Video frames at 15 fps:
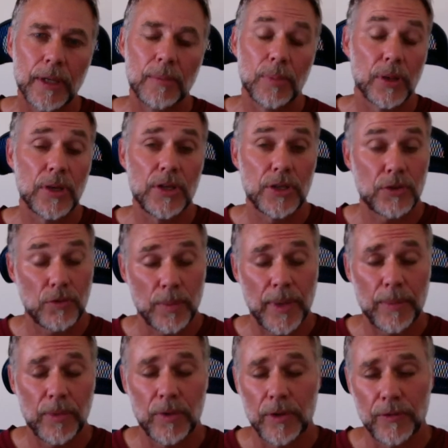Please
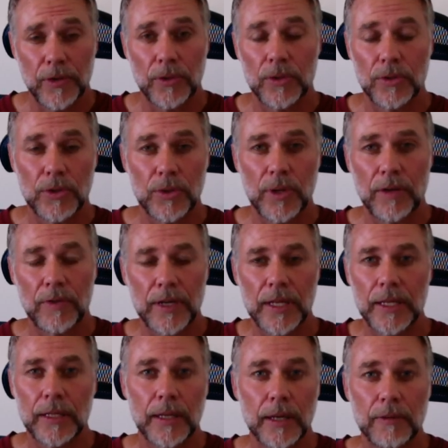remember, if you do have
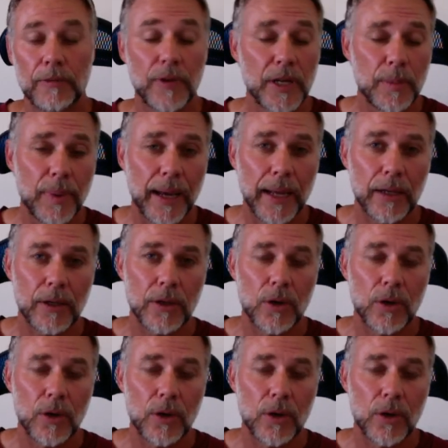any feedback,